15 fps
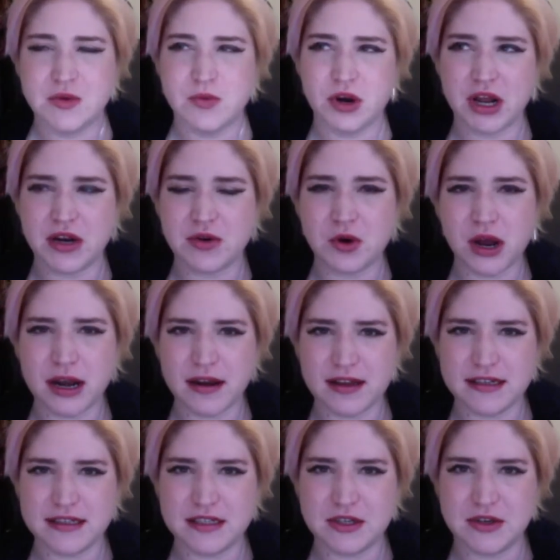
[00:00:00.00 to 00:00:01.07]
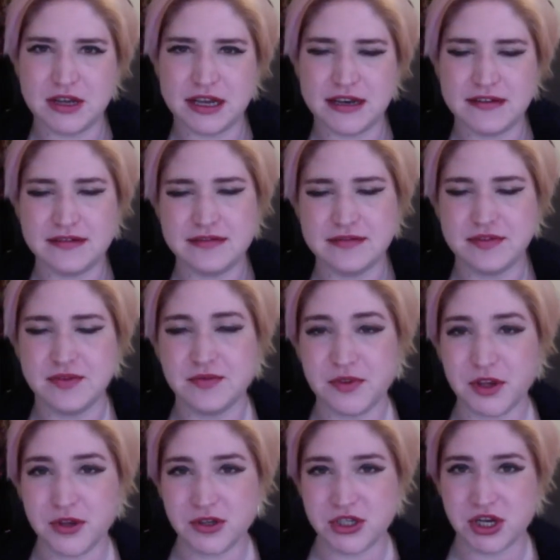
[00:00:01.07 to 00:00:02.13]
what I'd quite like to do in the
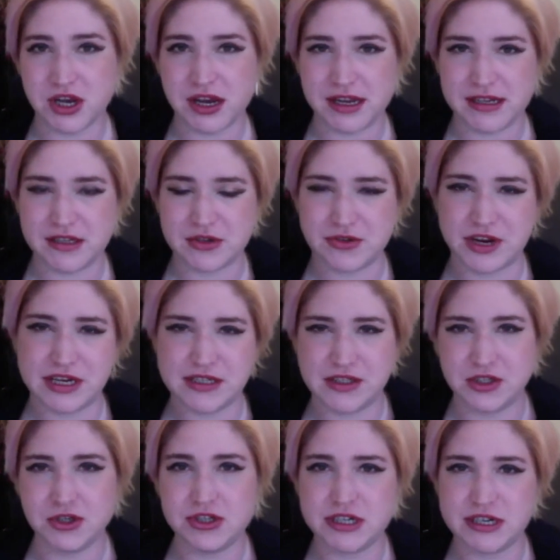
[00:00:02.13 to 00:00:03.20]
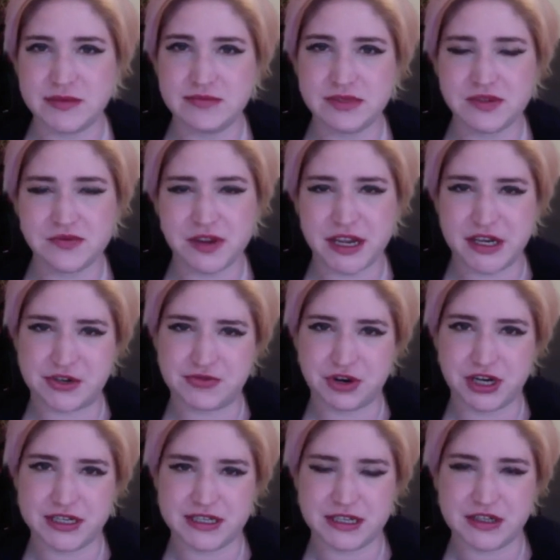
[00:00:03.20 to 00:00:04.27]
future is create pseudonyms for each
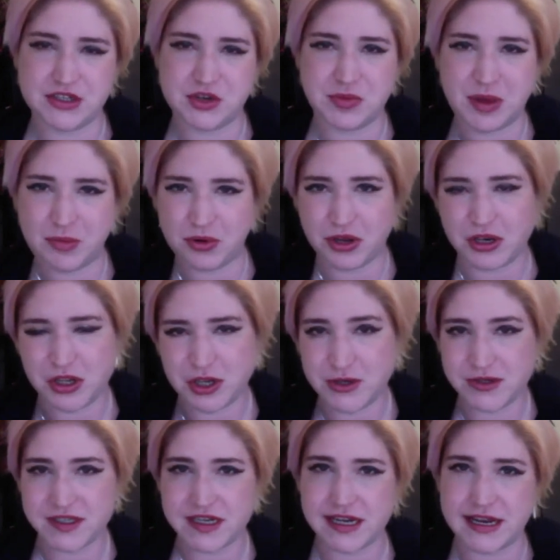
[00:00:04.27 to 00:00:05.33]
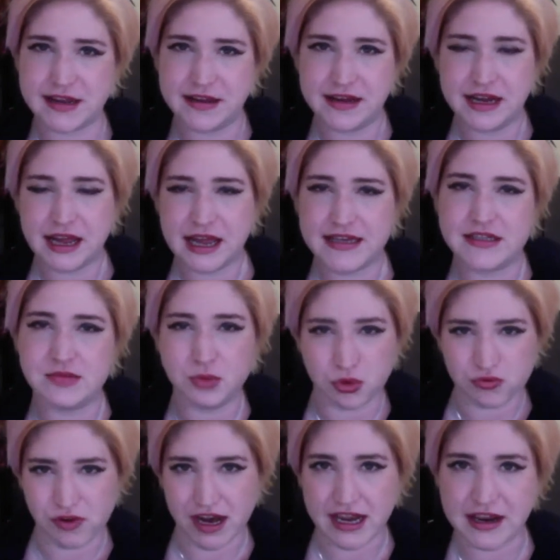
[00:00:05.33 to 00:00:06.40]
writer, so people can use it as a
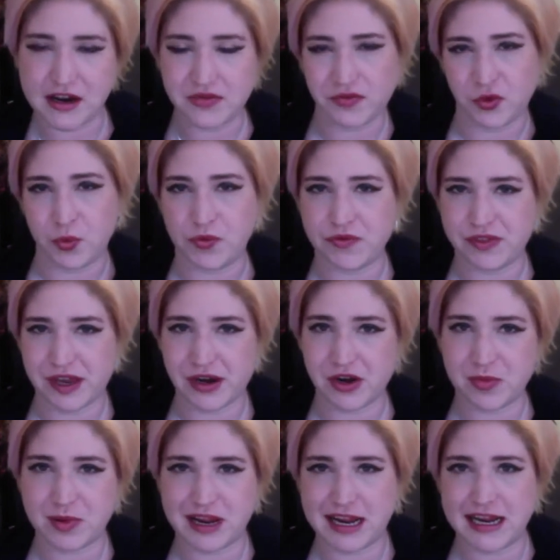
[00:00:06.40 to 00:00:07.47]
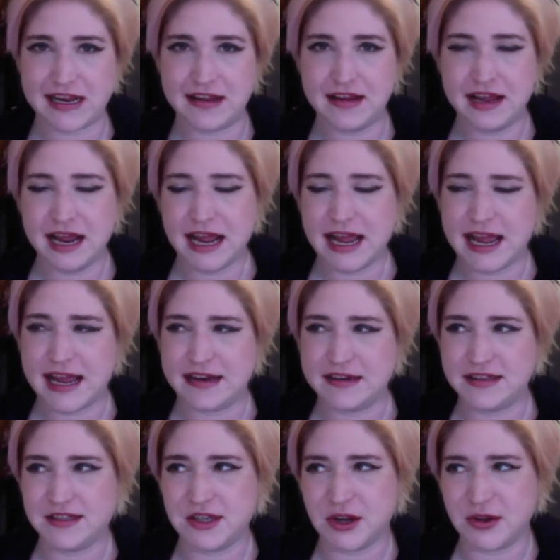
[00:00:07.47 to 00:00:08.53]
more regular form of therapy,
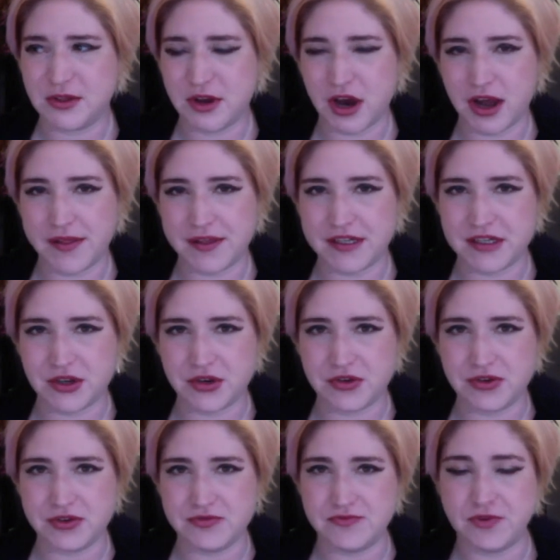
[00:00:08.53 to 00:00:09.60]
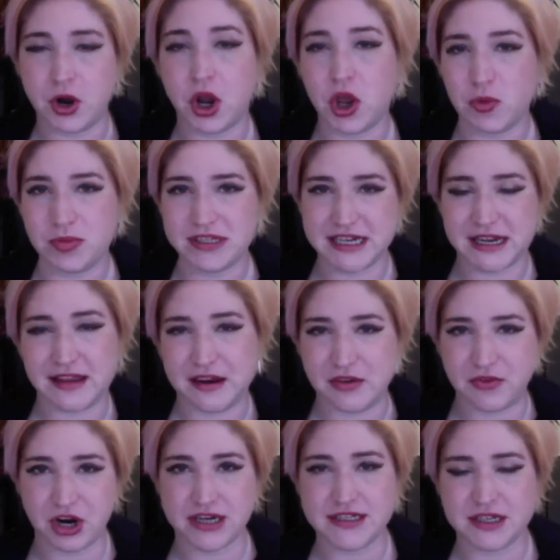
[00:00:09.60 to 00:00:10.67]
and so that others can follow
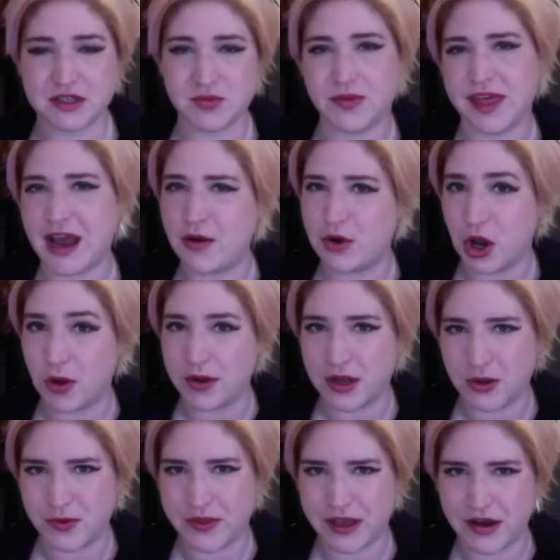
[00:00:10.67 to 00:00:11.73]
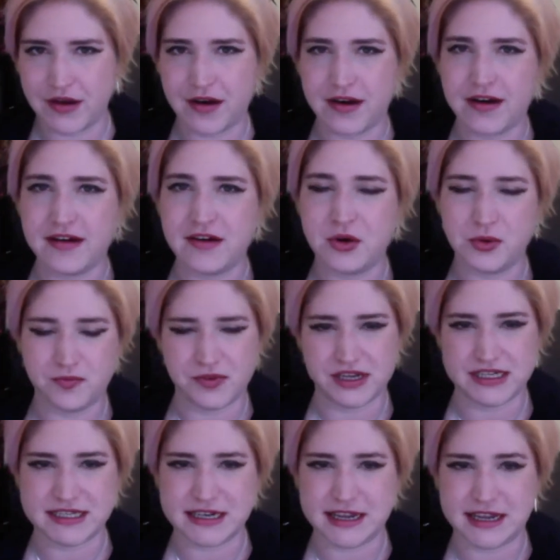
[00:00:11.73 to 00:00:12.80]
particular writers without knowing who they are.
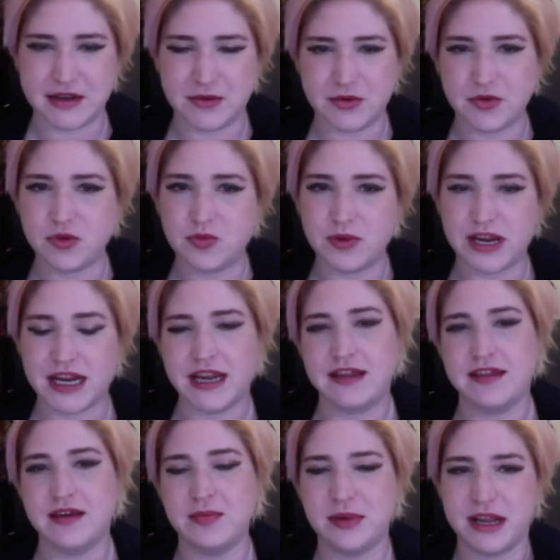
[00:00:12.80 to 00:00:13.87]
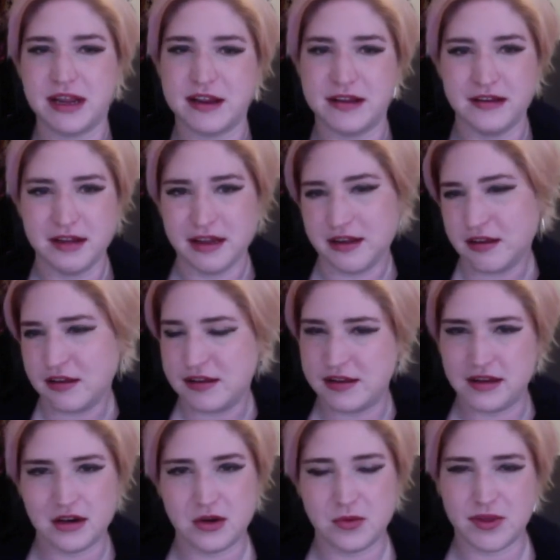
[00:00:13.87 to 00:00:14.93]
Obviously, it would all be, there'd be,
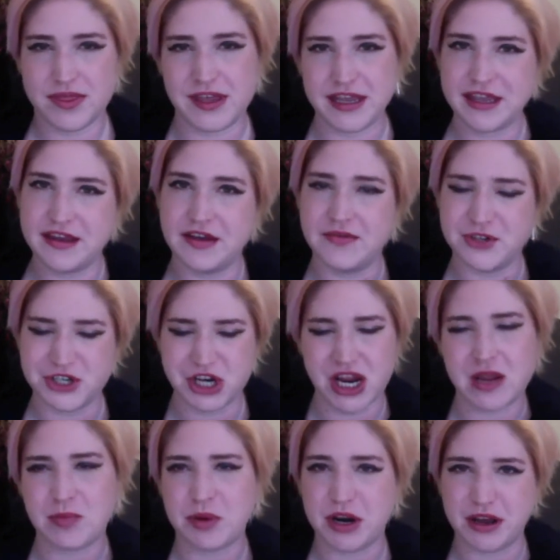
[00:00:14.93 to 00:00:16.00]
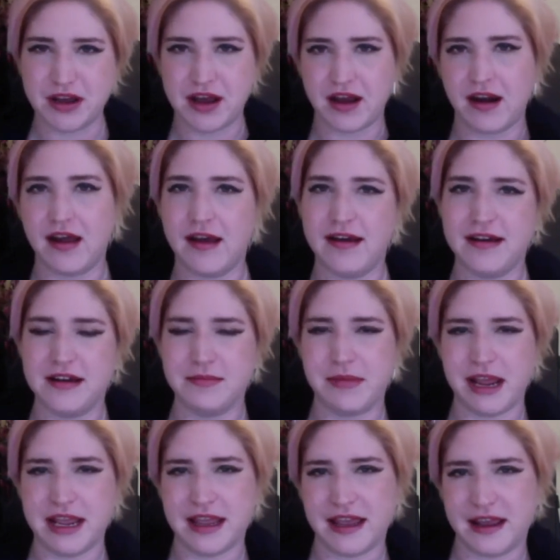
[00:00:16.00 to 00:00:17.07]
you know, we're thinking of a shape and a colour and
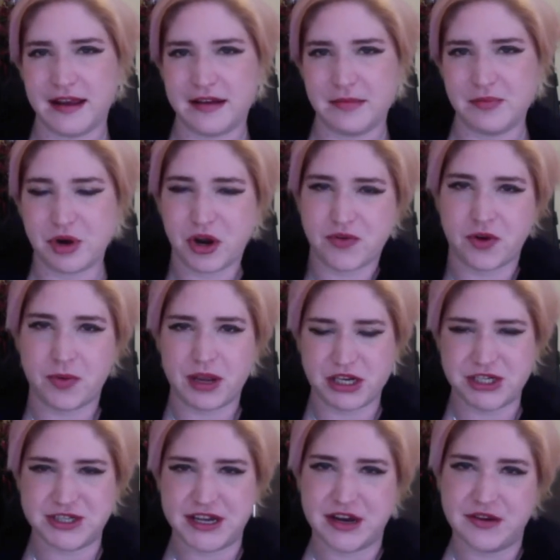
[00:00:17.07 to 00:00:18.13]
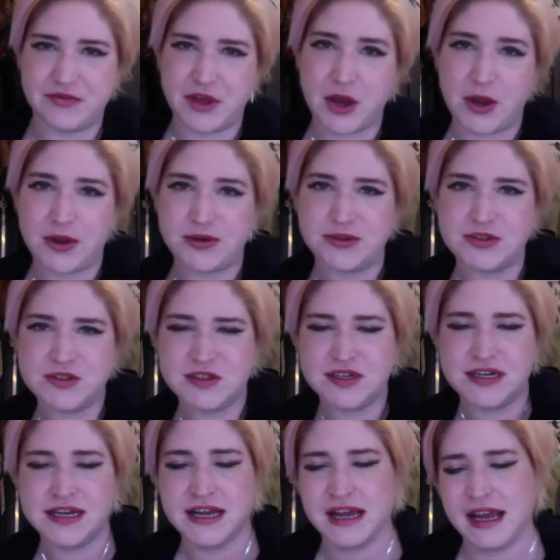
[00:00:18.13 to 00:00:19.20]
making profile pictures out of those,
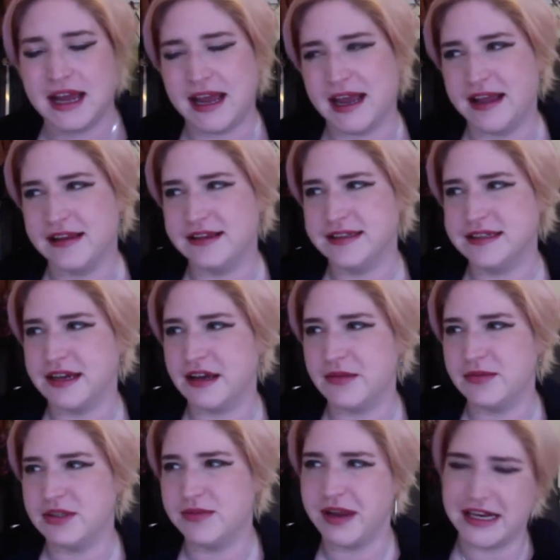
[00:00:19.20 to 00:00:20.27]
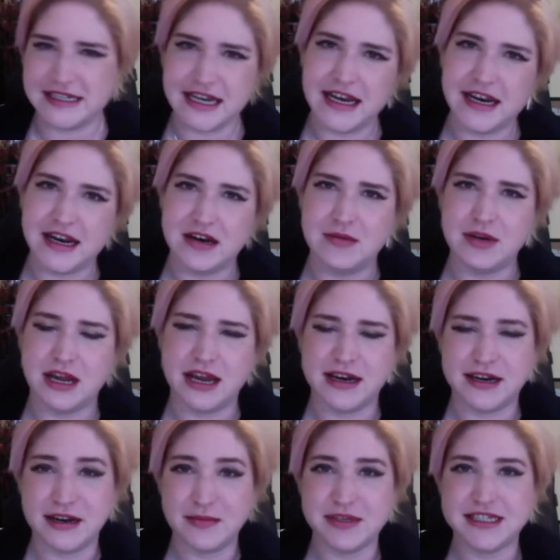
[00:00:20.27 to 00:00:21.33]
and to maintain
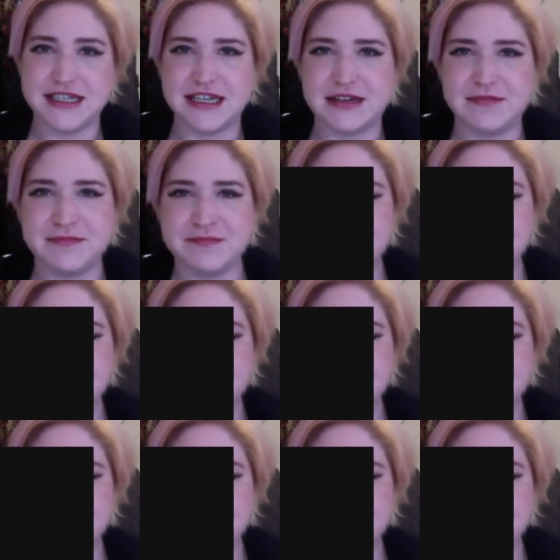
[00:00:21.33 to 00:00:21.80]
anonymity.